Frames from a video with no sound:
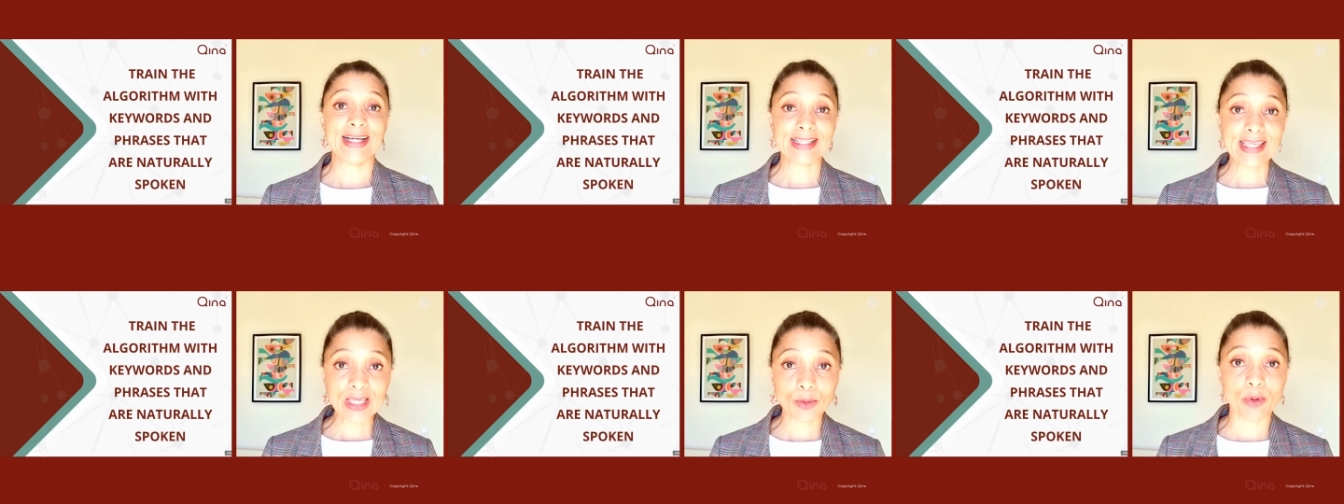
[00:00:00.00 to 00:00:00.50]

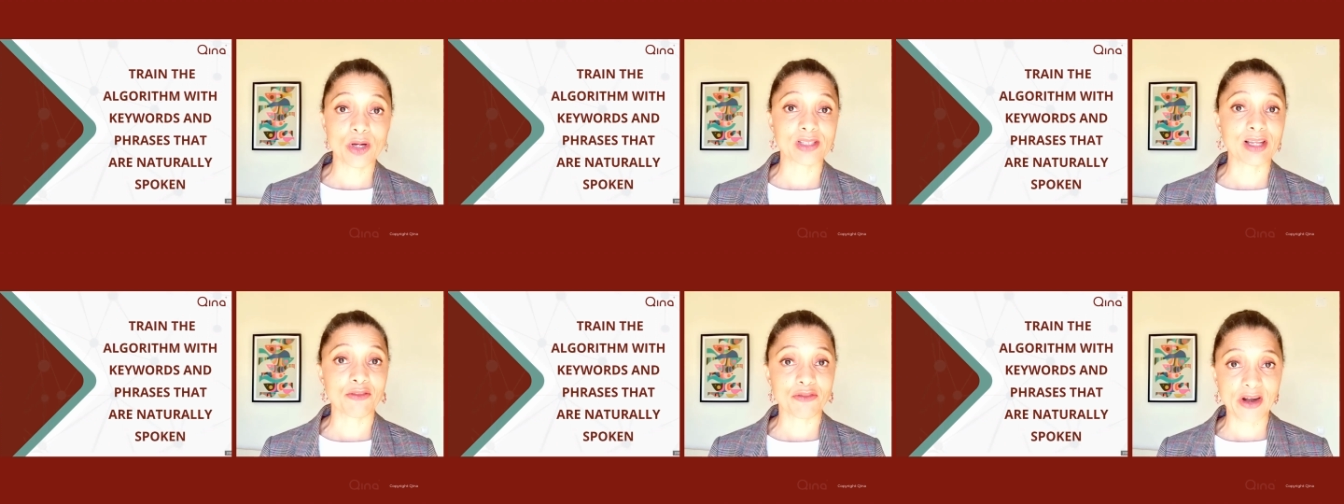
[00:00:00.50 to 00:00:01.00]
keywords
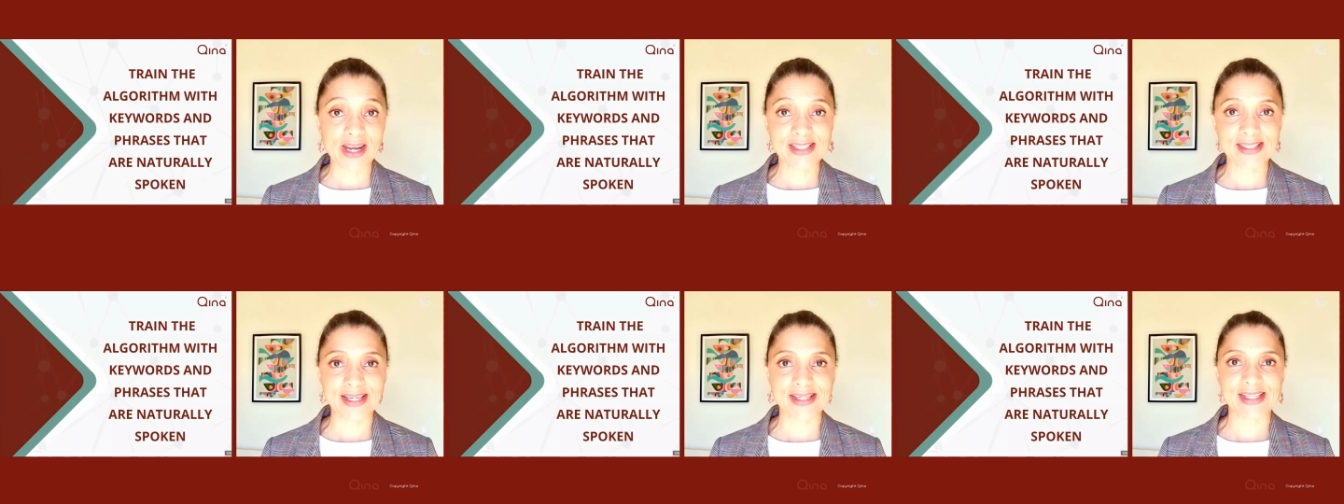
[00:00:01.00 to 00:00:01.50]
and
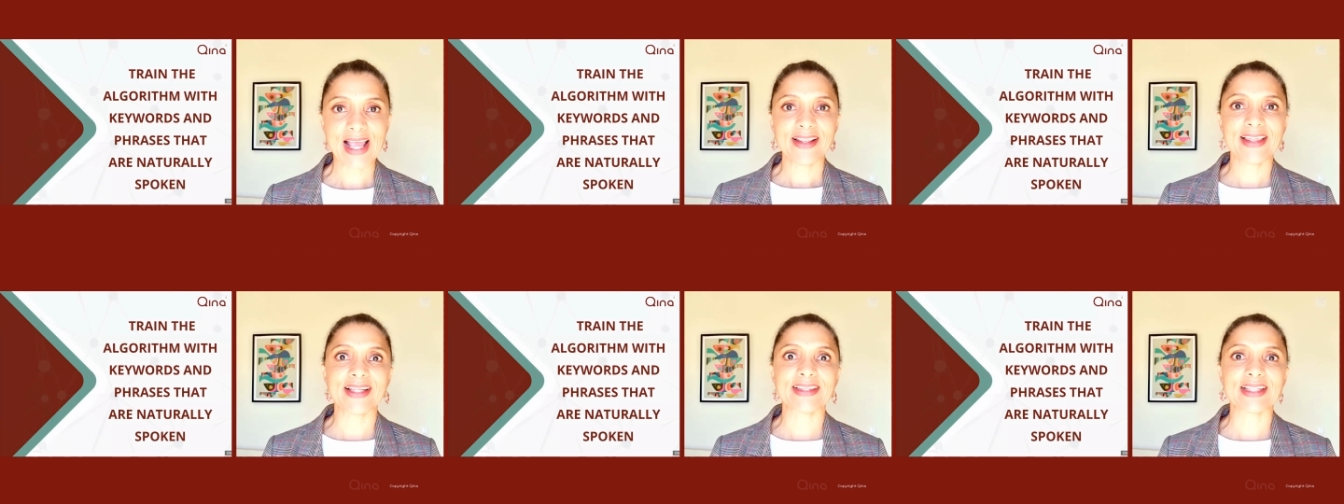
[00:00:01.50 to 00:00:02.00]
phrases
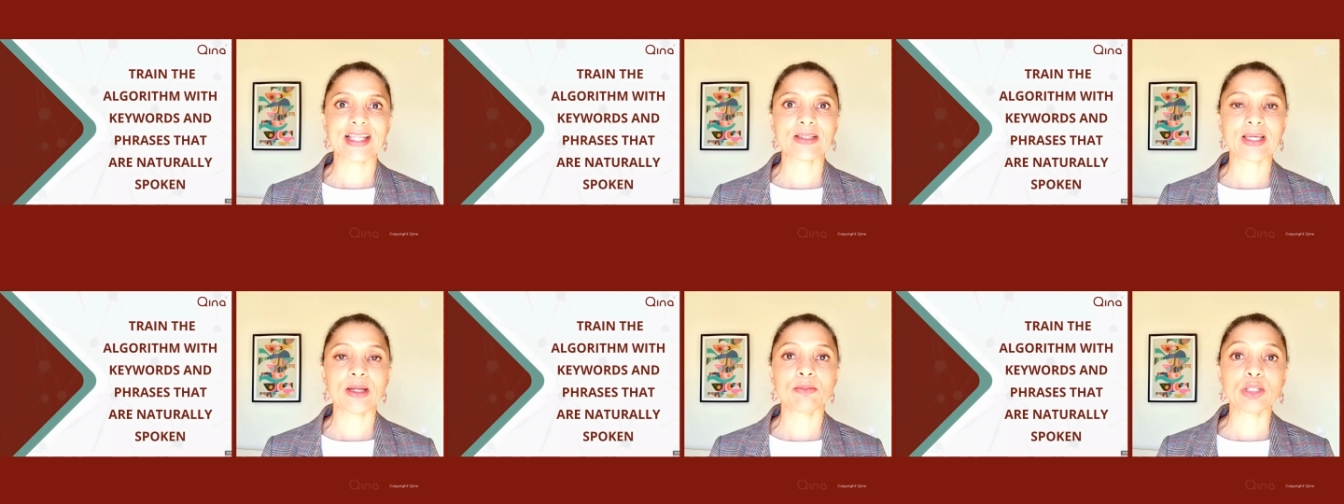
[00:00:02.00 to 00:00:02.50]
that then
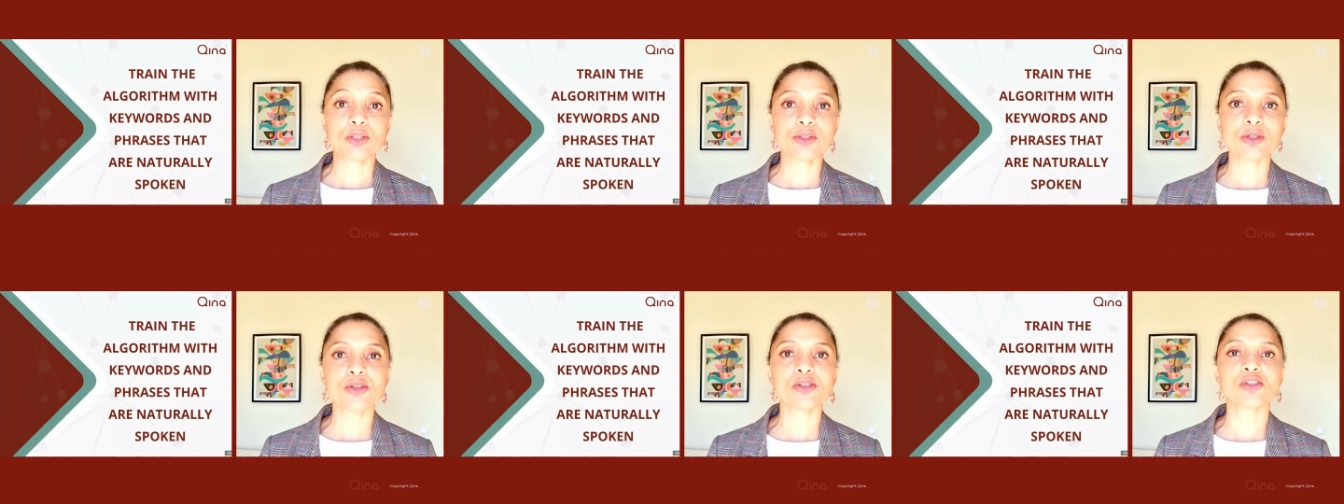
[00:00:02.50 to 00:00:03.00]
can be
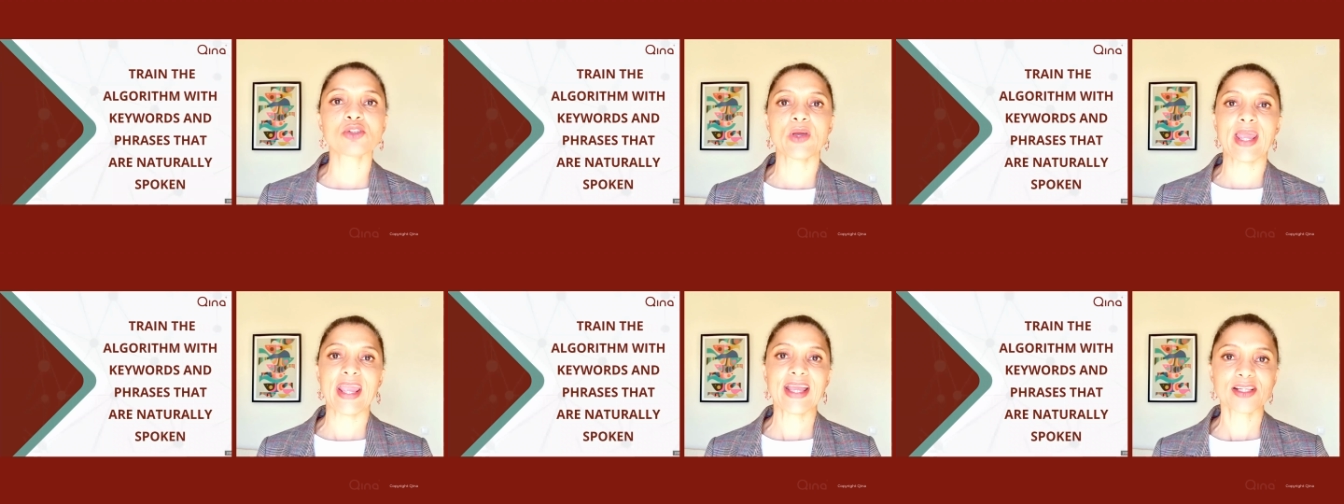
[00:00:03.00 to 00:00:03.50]
used to
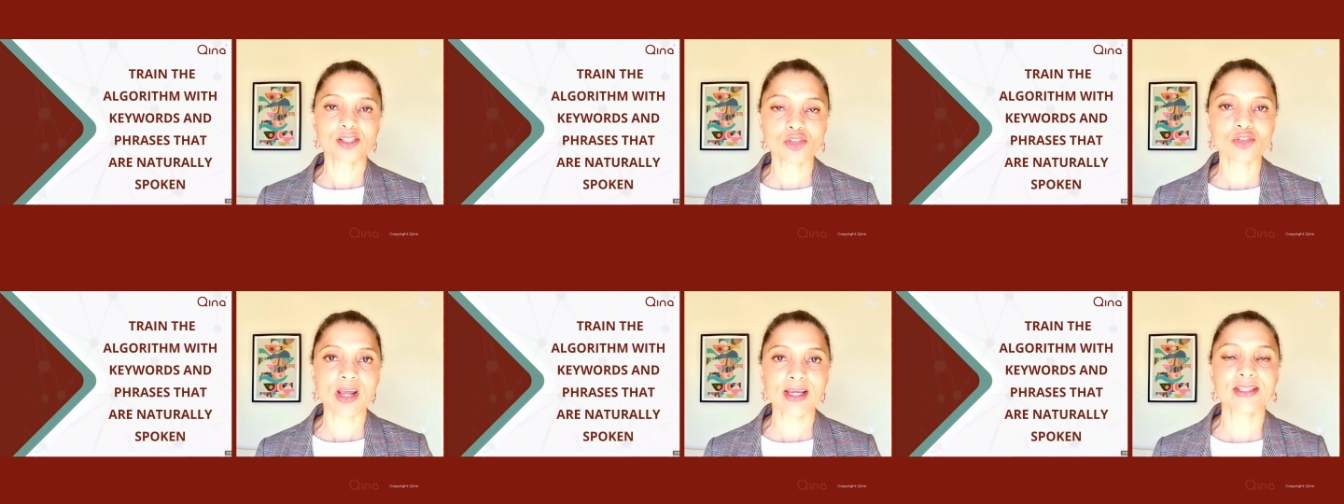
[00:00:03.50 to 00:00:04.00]

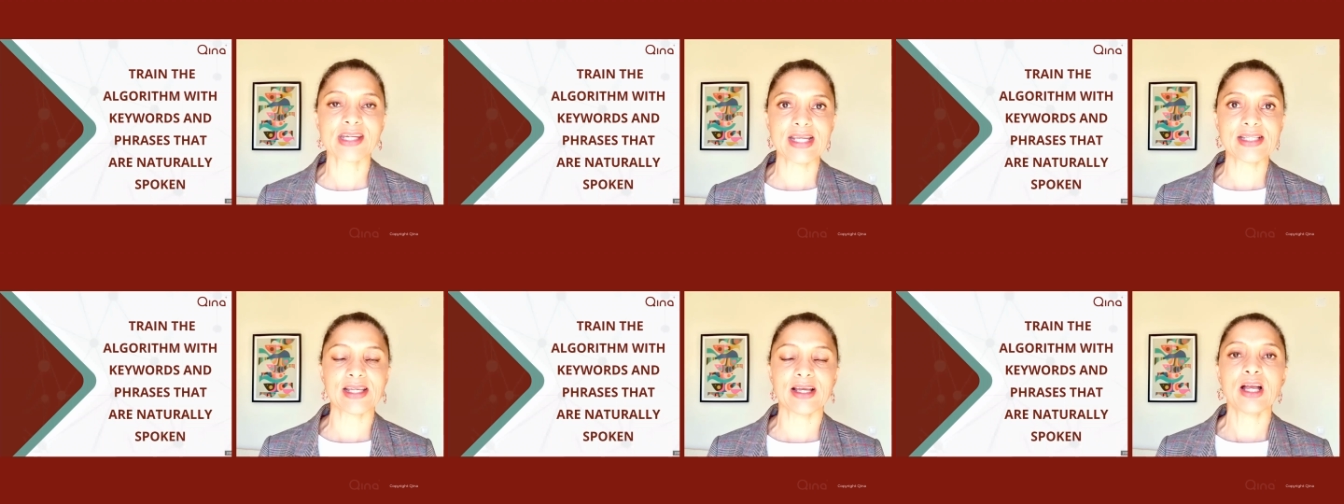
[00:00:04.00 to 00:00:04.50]
extract
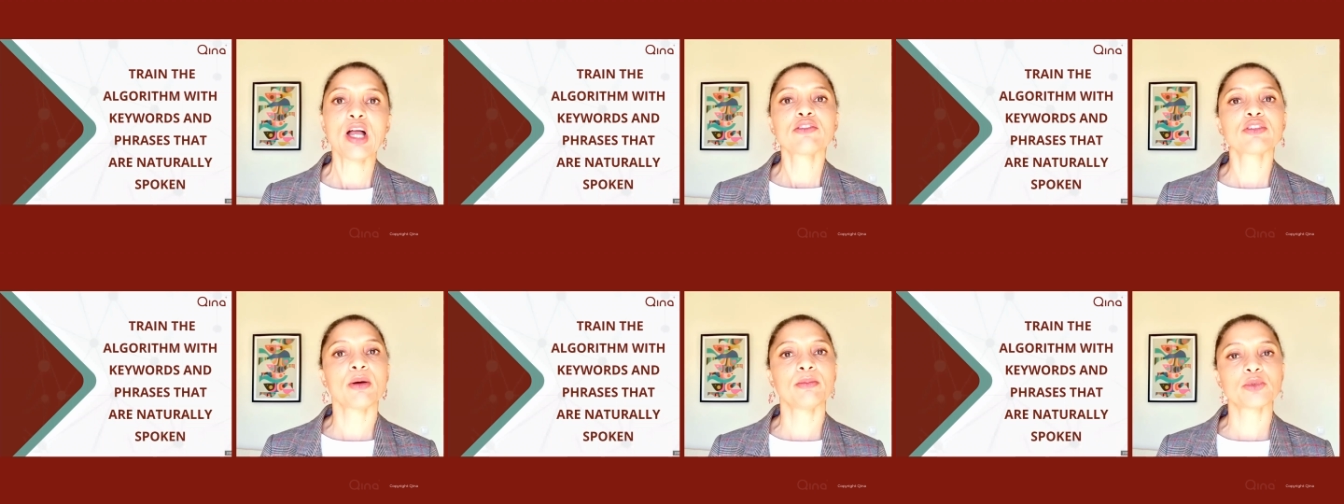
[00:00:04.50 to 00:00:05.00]
data
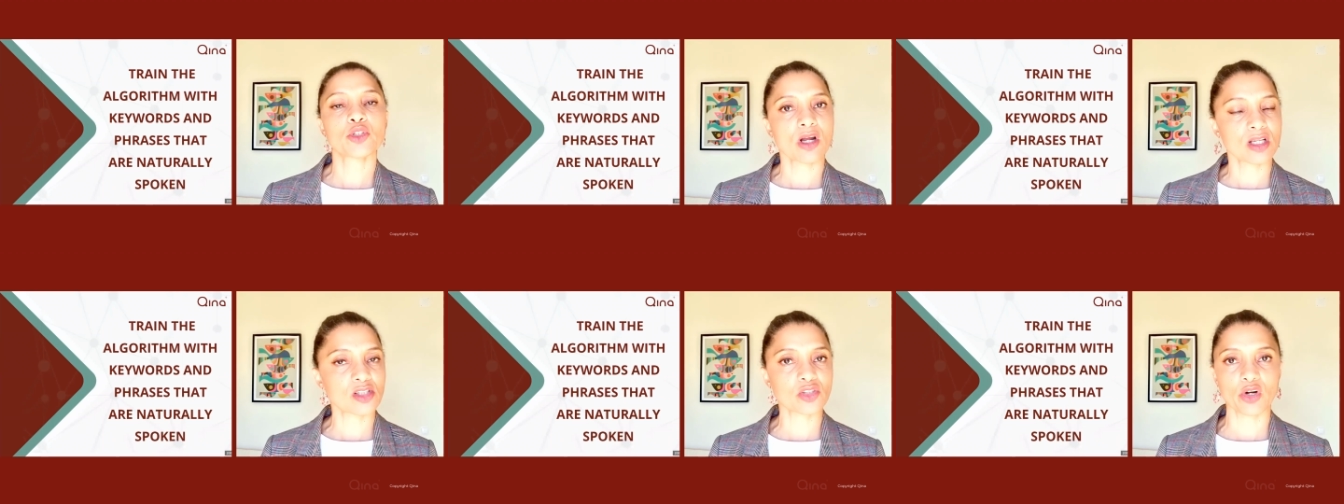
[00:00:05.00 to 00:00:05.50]
from
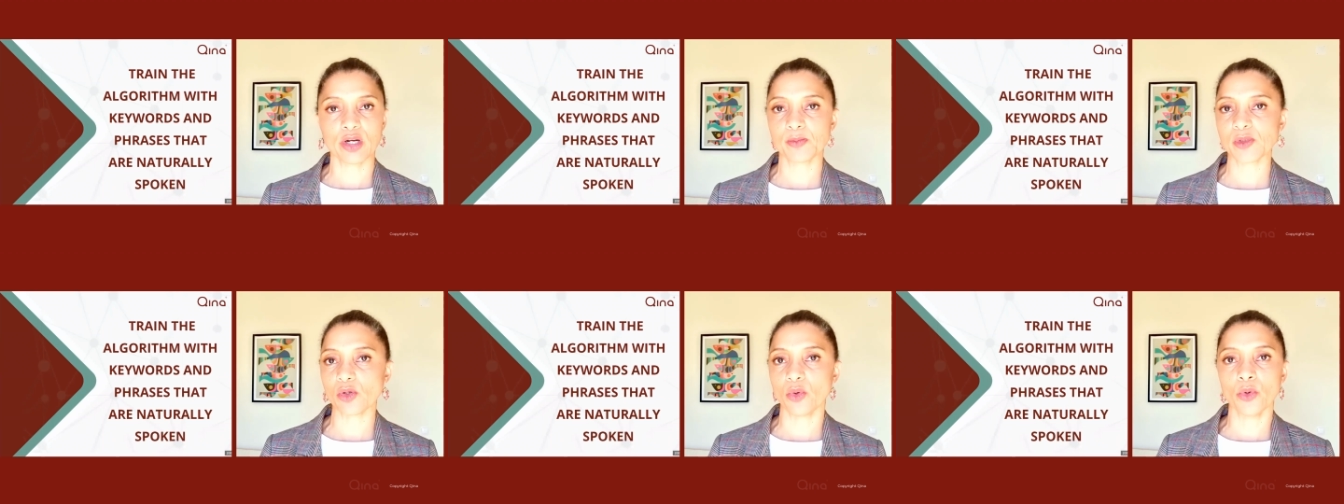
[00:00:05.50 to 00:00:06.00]

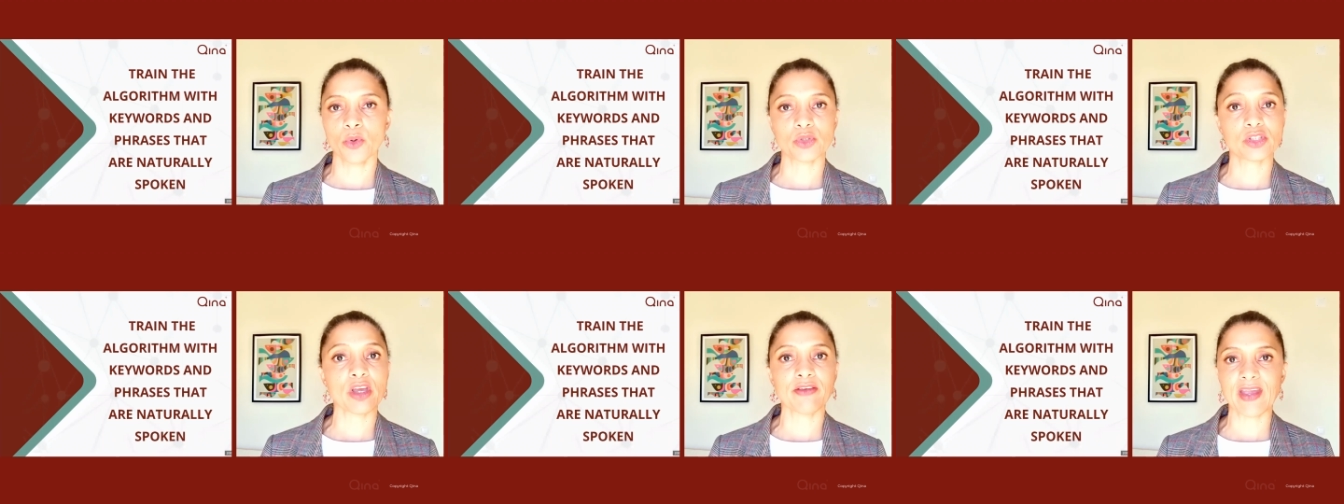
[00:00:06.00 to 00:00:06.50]
transcripts or
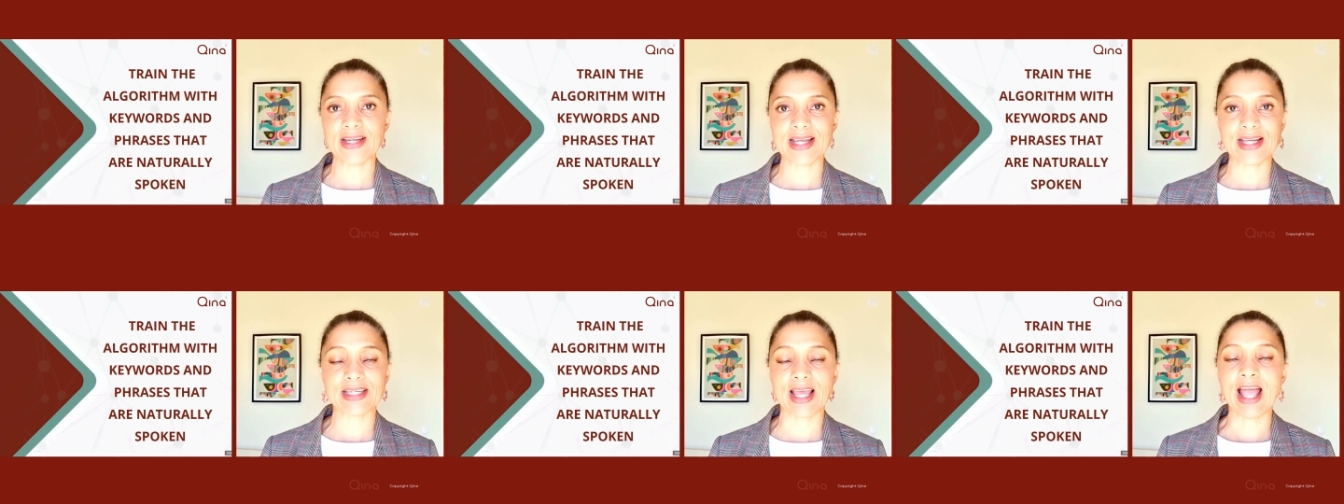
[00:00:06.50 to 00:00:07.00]
survey
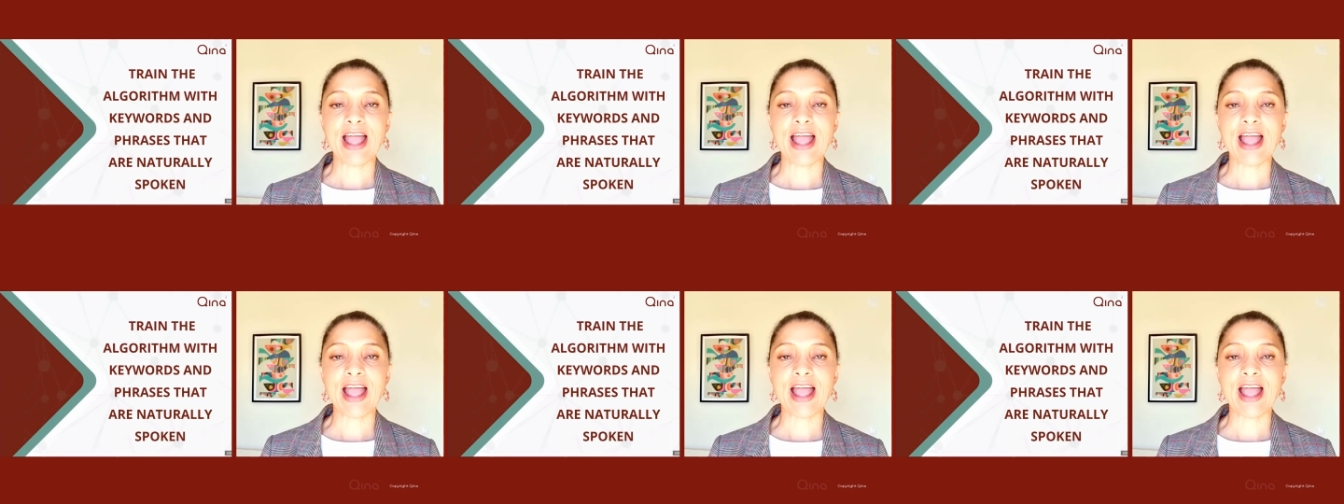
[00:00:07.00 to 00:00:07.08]
data